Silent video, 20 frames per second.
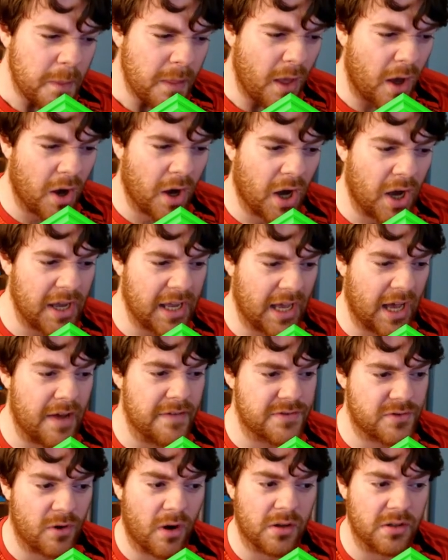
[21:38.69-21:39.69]
I have
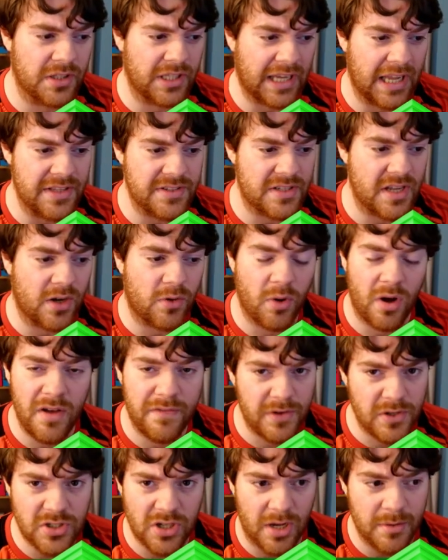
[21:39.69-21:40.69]
struggled against her quite a
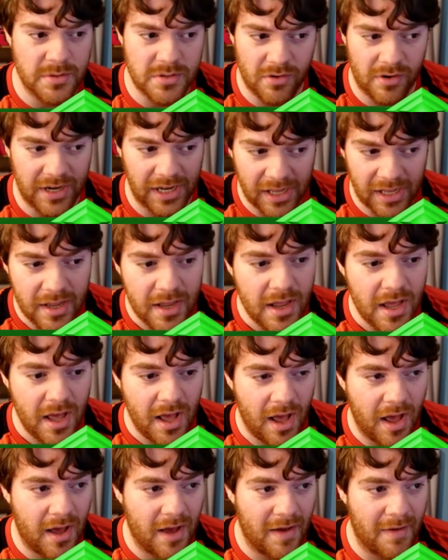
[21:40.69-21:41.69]
few times already.
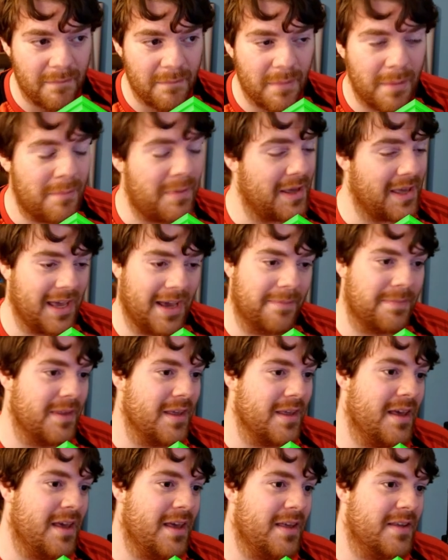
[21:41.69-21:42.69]
But yeah,
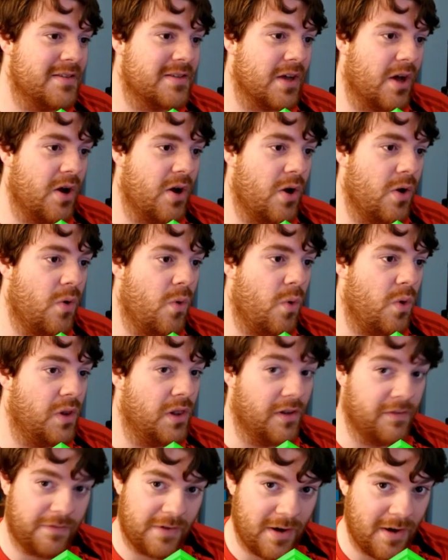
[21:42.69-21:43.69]
so
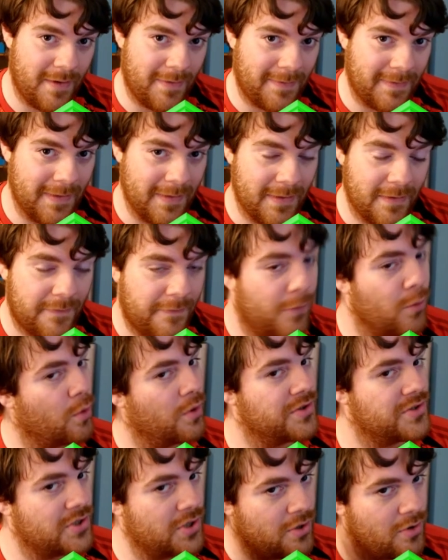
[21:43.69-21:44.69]
Leviathan for
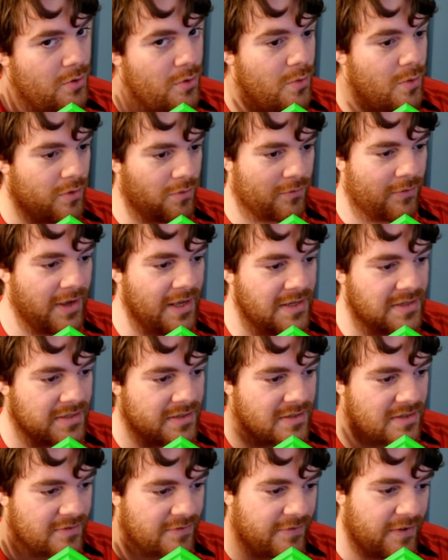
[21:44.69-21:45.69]
2
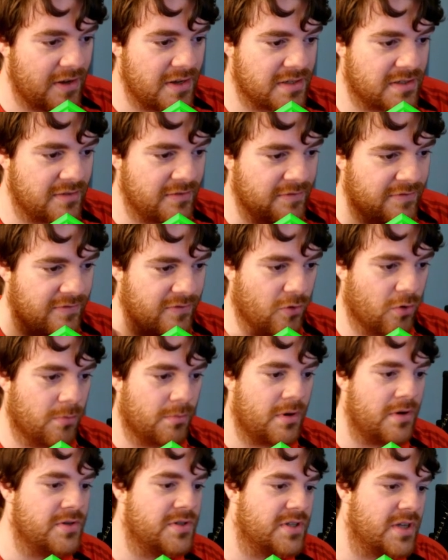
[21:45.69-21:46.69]
reasons. First and
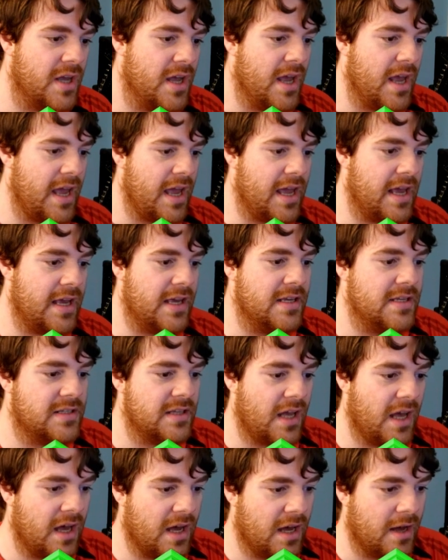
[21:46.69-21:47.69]
foremost is
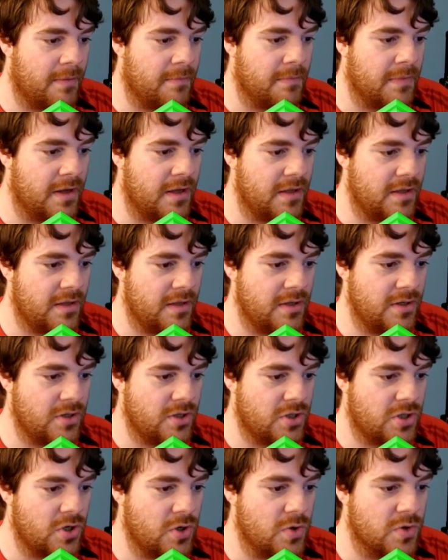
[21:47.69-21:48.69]

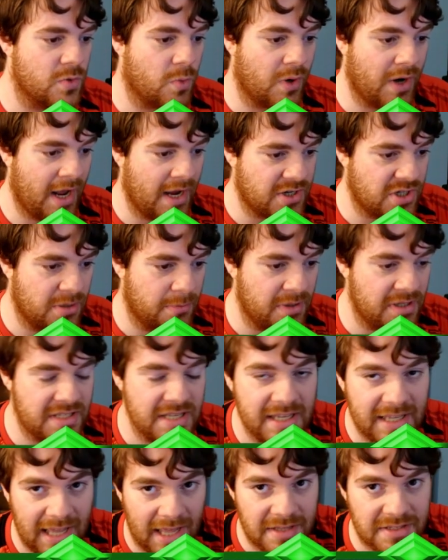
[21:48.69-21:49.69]
choose 1 action ability,
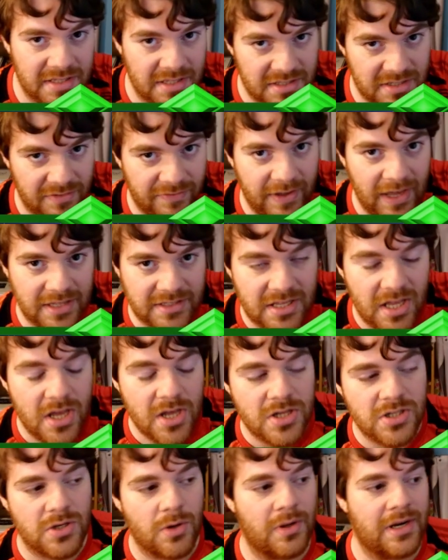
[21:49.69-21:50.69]
cancel its effect,
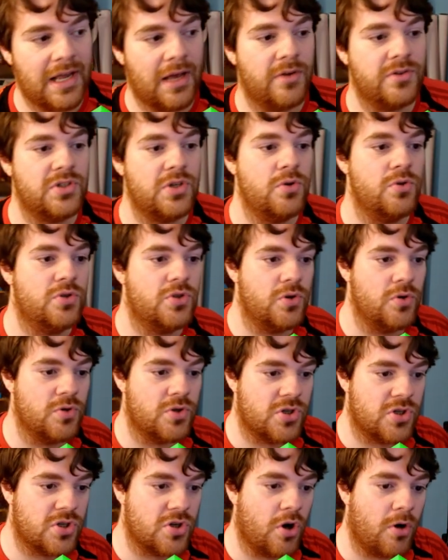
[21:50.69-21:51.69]
so it allows you to
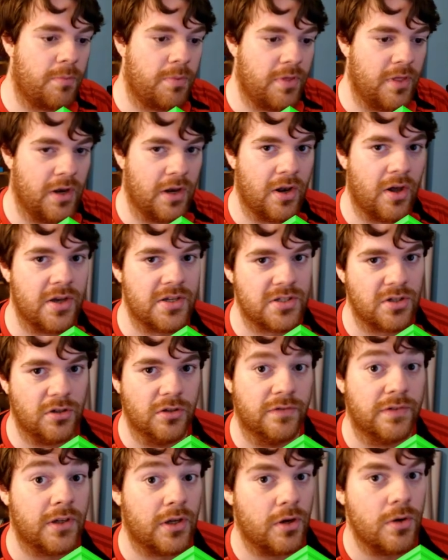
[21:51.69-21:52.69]
stop the likes
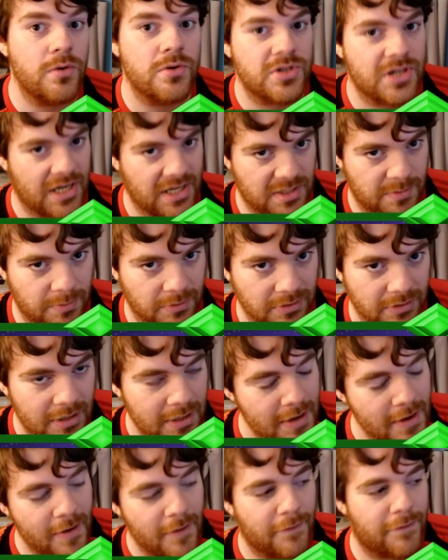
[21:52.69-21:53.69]
of Kuchaspel
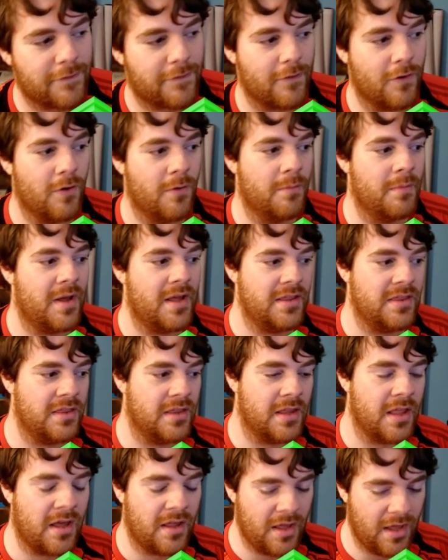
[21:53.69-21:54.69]
from
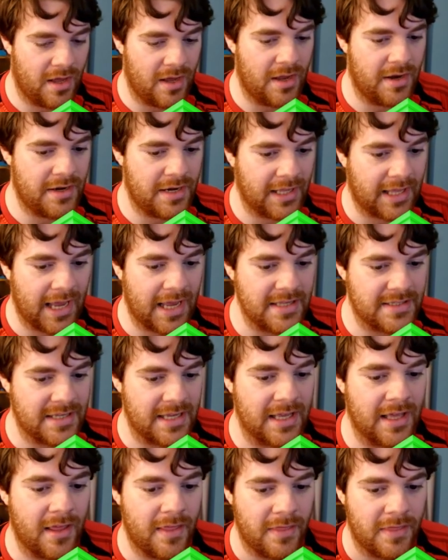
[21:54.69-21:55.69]

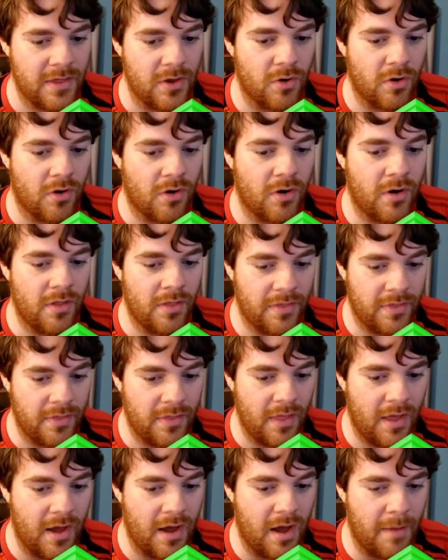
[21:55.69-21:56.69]
negating your
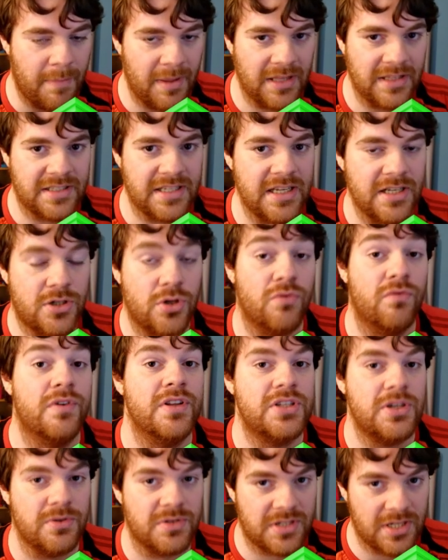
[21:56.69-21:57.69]
ability to
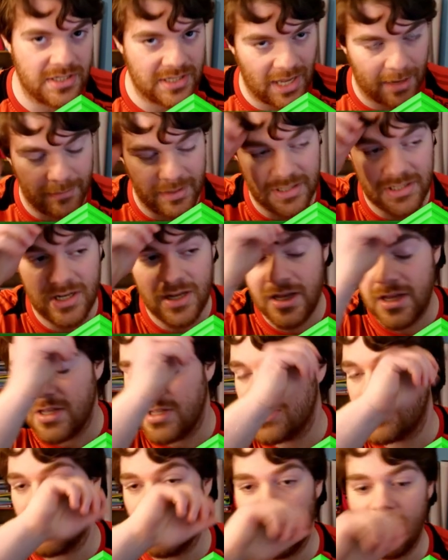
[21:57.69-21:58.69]
reduce damage.
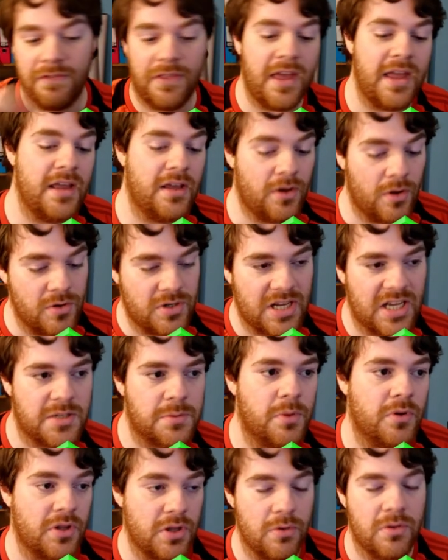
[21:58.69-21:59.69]
So if they
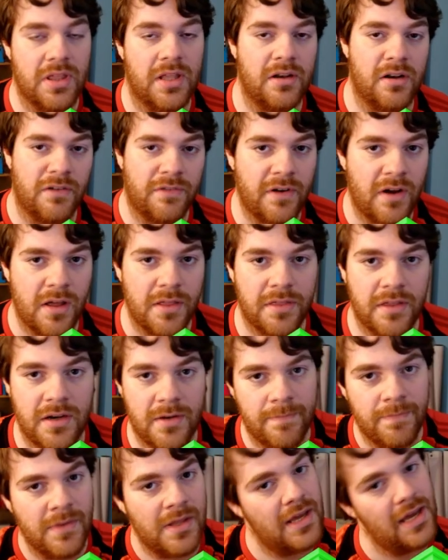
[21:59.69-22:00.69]
Kuchaspel, you then Leviathan,
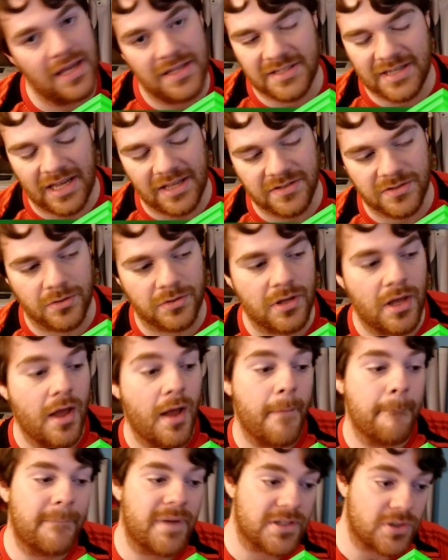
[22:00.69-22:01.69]
it's cancelled.
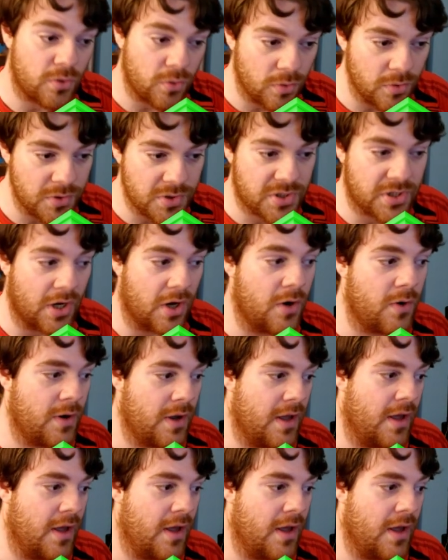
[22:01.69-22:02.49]
But also,